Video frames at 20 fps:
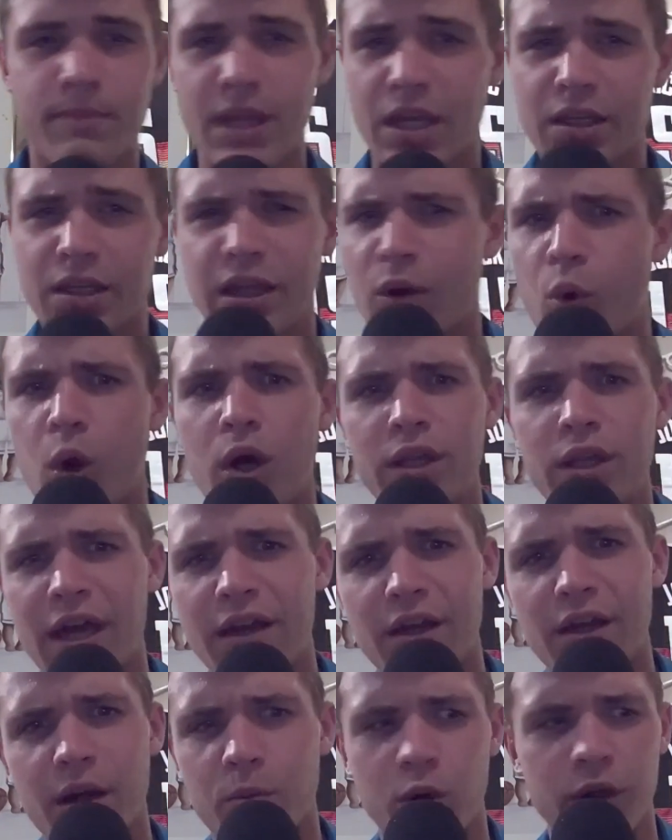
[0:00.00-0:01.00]
they
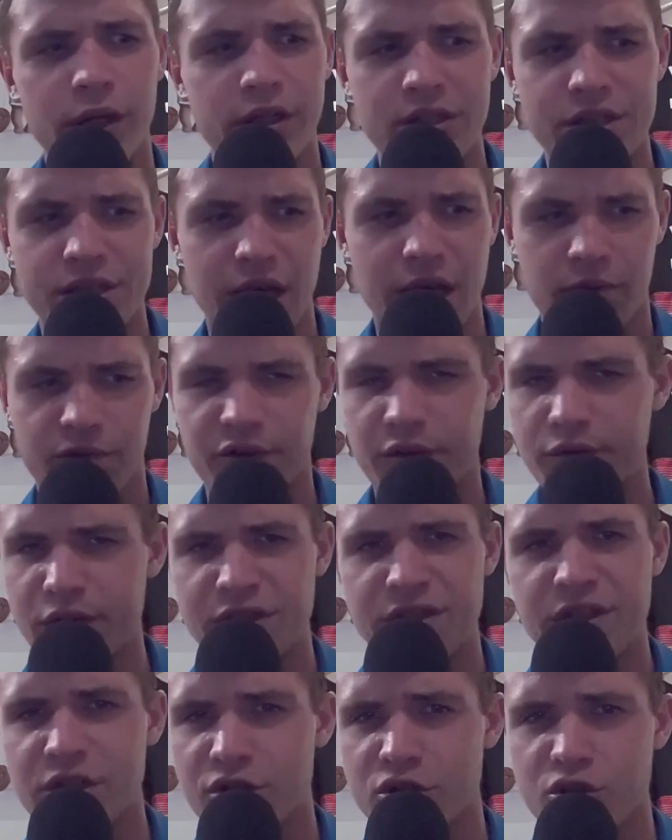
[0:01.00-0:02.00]
ended up winning this game
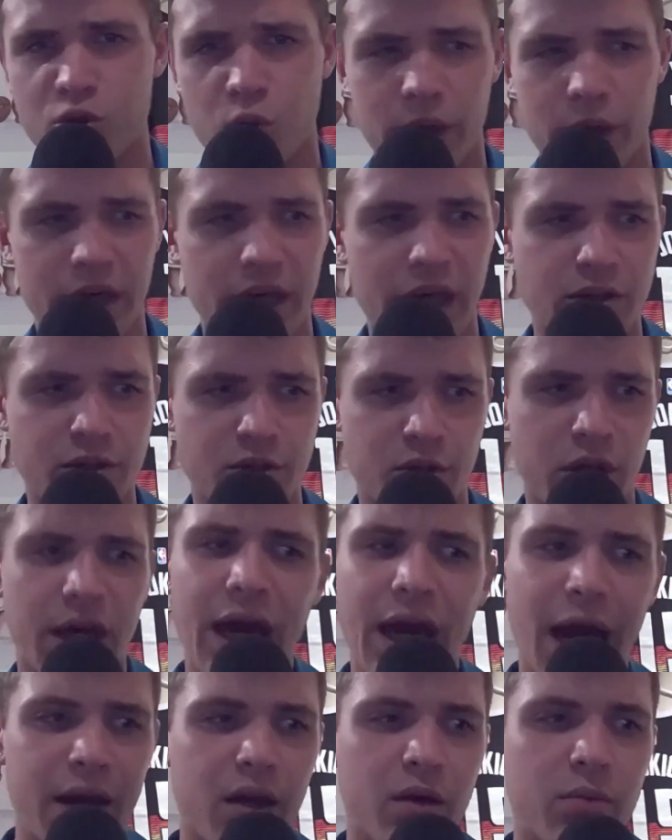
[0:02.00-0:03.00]
56-28, so they
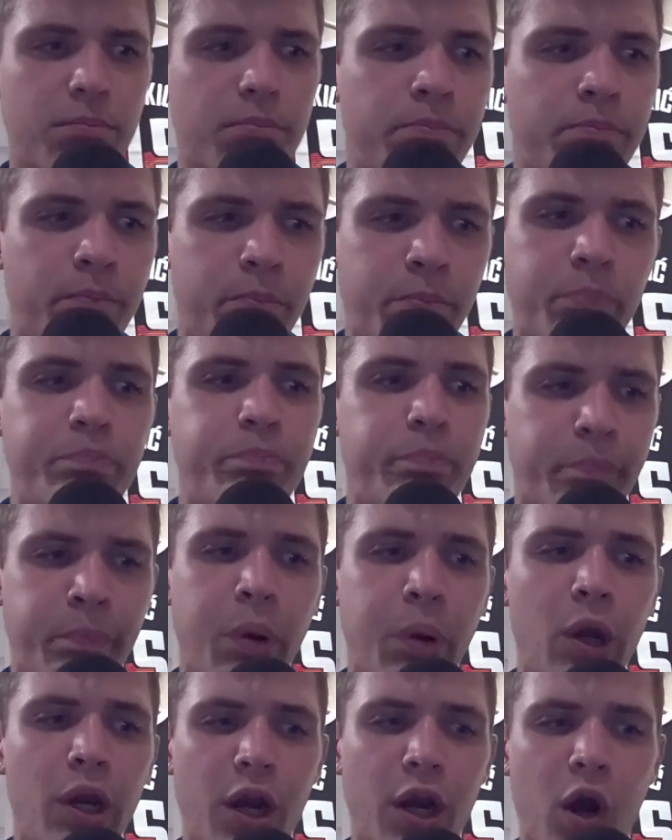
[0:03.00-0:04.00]
kind of
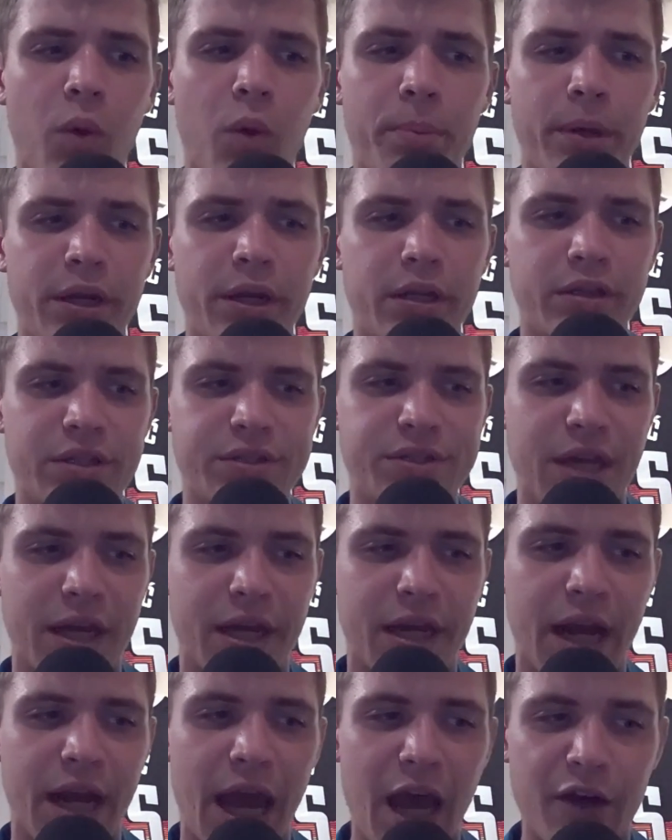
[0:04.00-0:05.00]
put it open in the
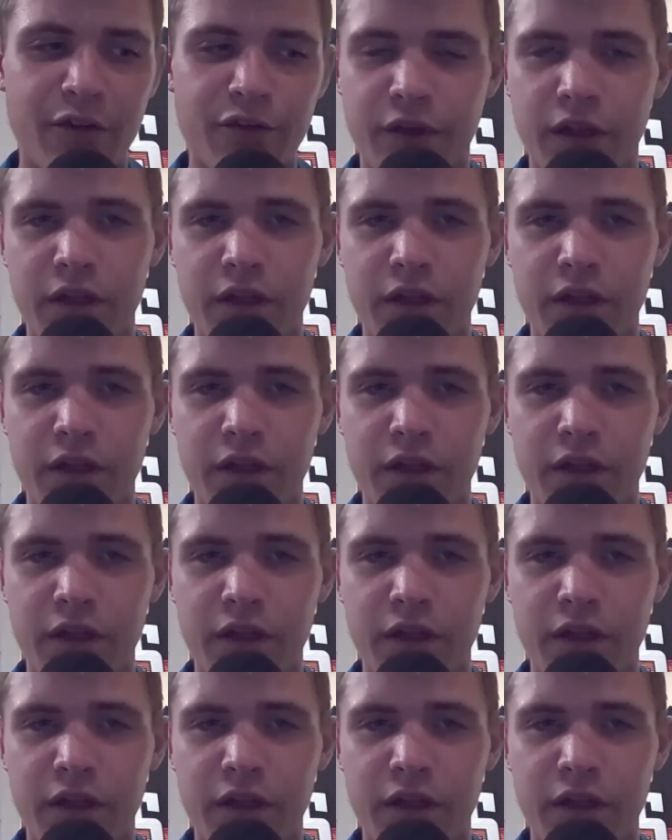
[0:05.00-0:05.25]
second half.